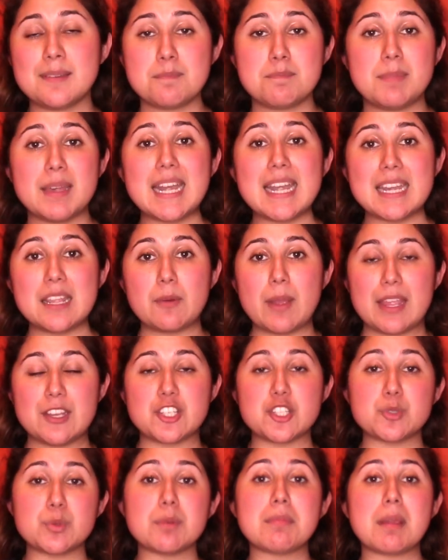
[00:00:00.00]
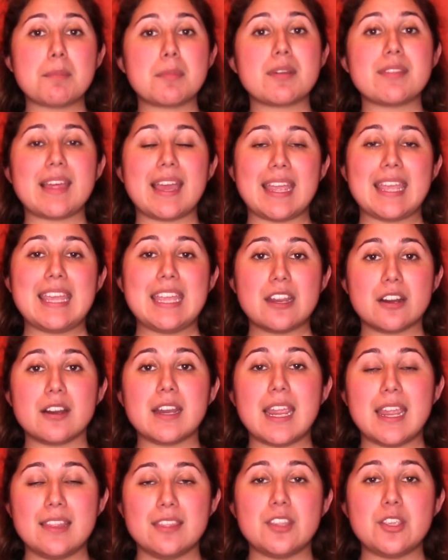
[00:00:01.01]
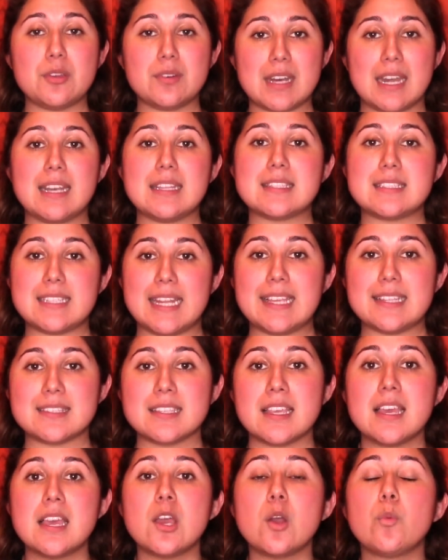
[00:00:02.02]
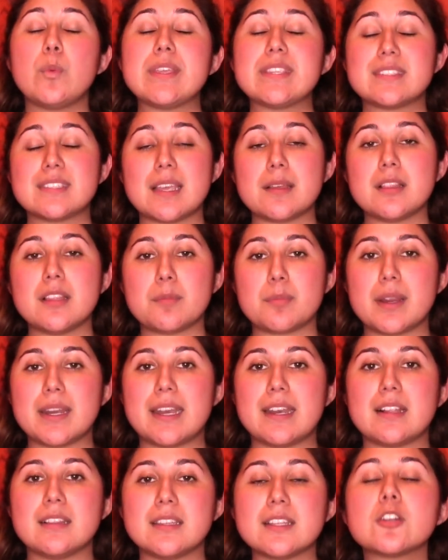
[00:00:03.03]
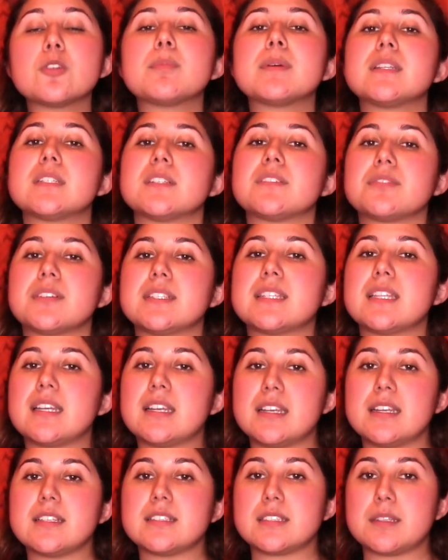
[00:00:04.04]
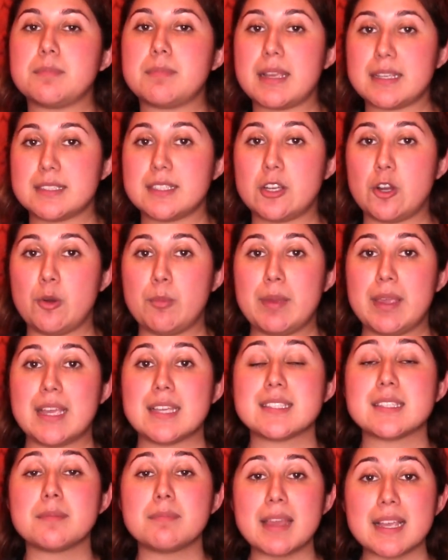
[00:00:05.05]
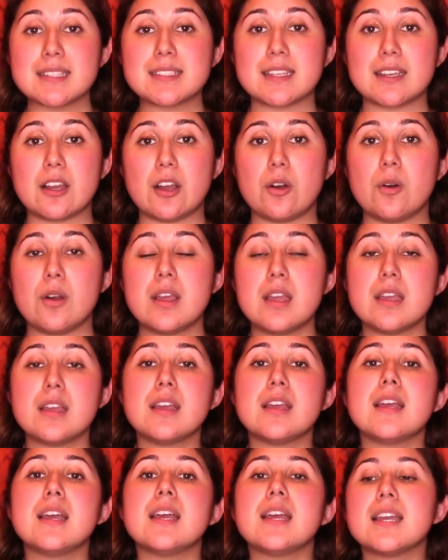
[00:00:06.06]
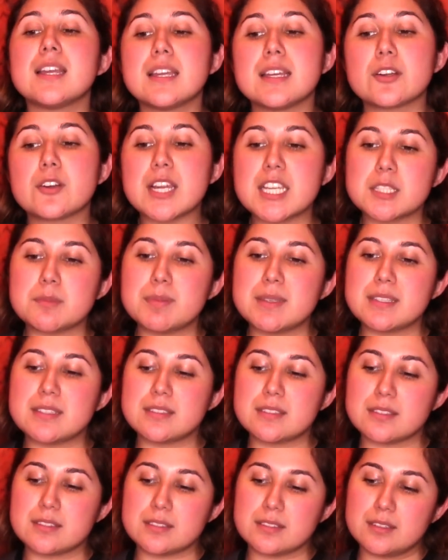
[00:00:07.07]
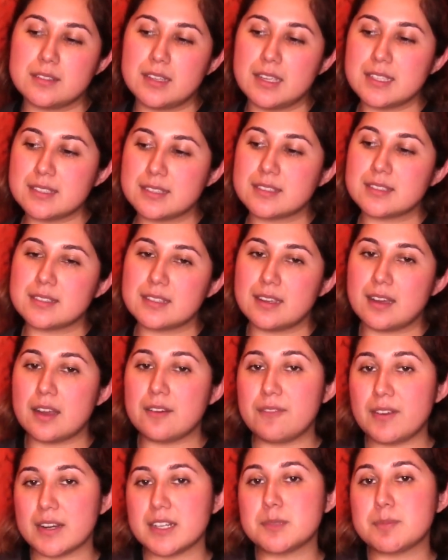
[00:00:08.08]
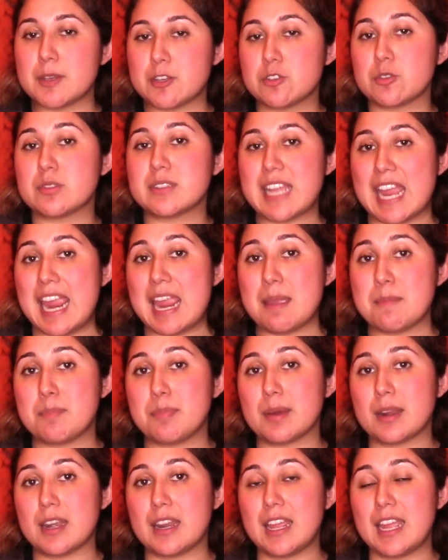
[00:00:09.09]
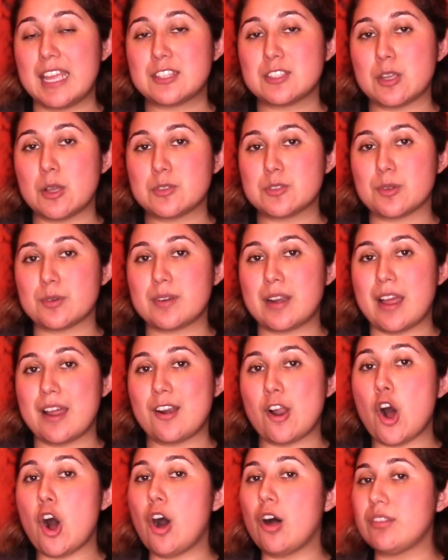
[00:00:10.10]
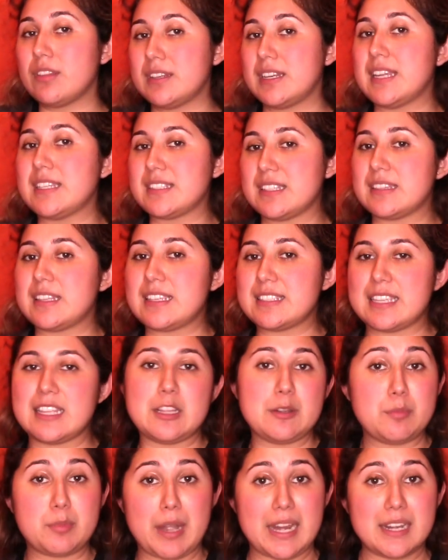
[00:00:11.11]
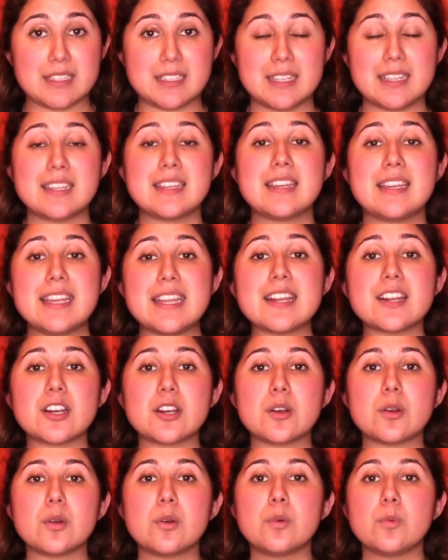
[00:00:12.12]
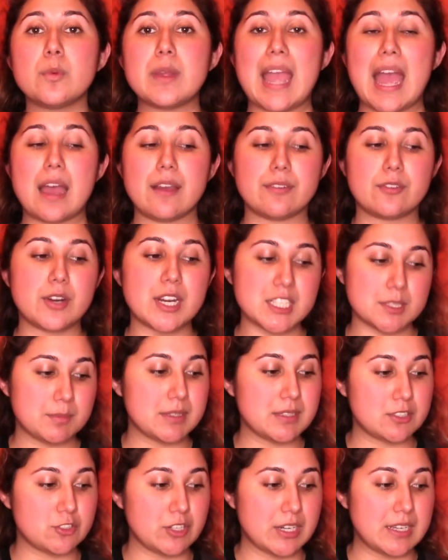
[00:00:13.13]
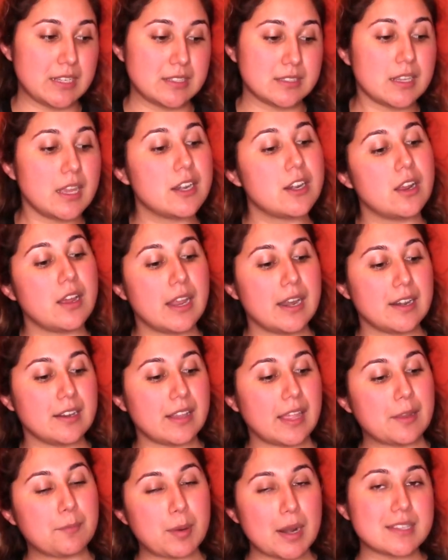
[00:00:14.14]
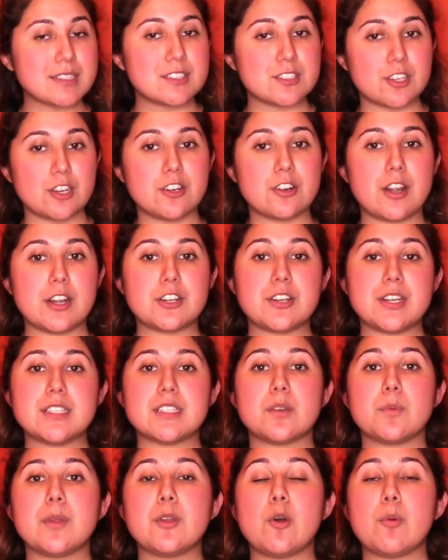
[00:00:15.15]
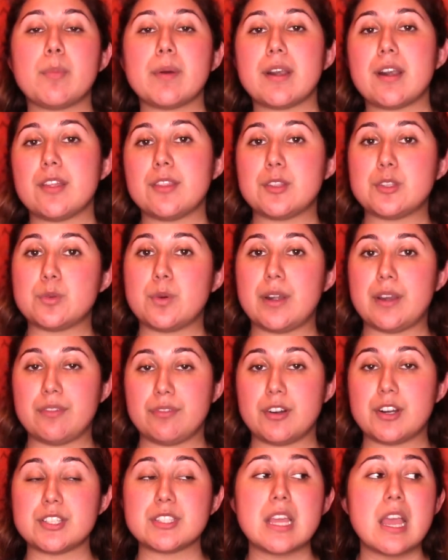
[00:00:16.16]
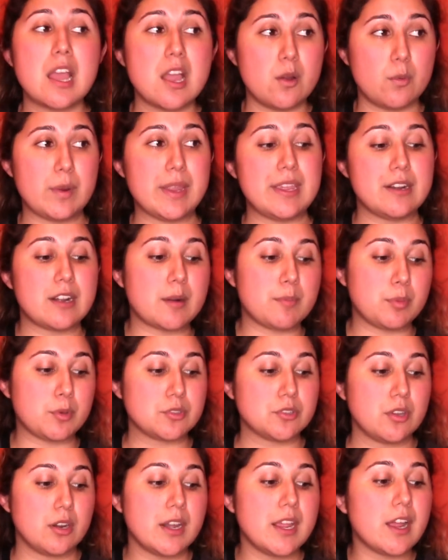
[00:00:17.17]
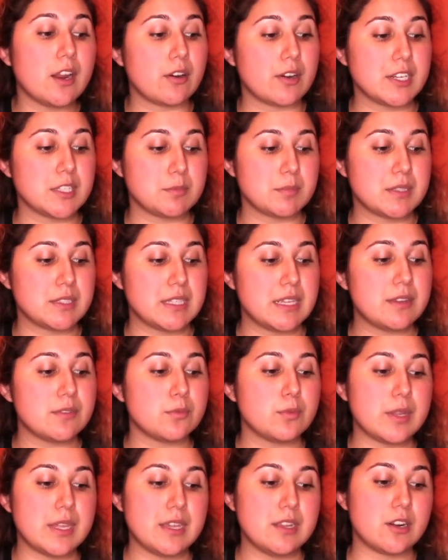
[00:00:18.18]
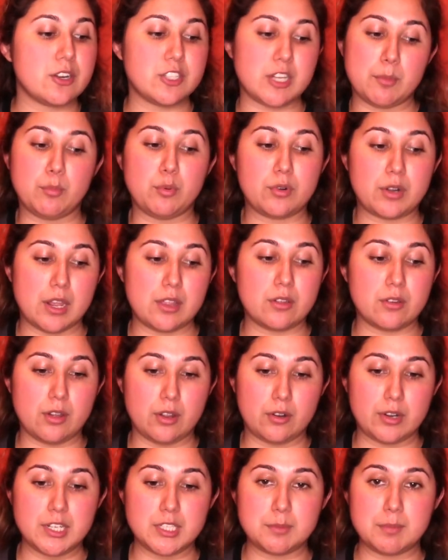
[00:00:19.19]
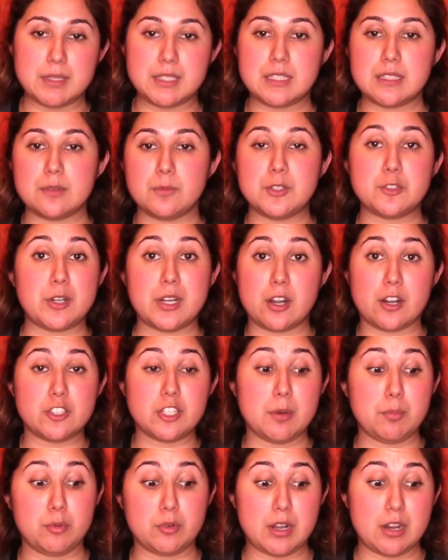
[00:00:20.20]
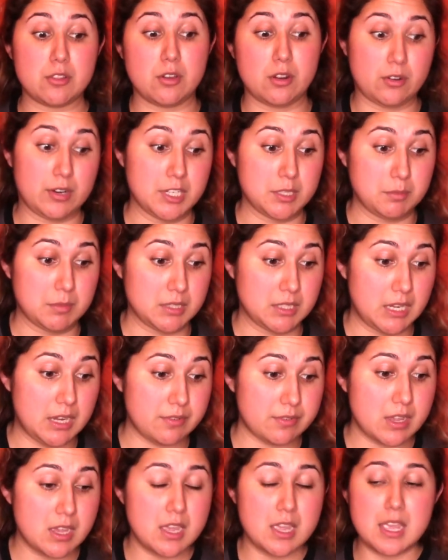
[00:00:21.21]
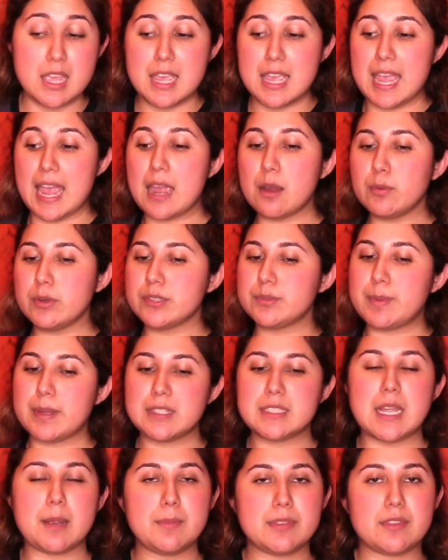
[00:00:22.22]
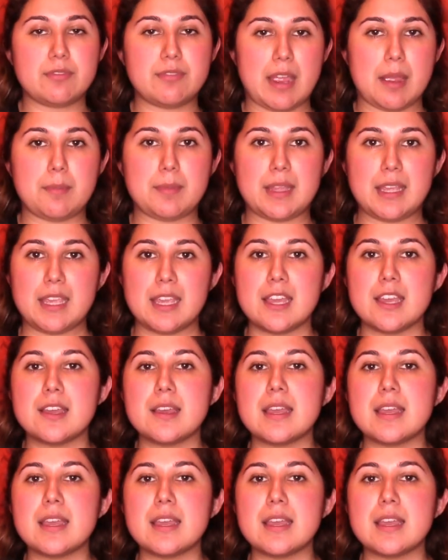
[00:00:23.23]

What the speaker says: But anyway, just remember that here in the United States, we celebrate it a little bit different than it does in Mexico, because in Mexico, Christmas is a very special day, but it's also not all the days that they celebrate. Here, we have Christmas trees and like presents under our trees, and we open it on the 21st. We eat our pozole on Christmas Eve. We eat our champurrado on Christmas. We drink our champurrado on Christmas Eve, and we spend time with the family.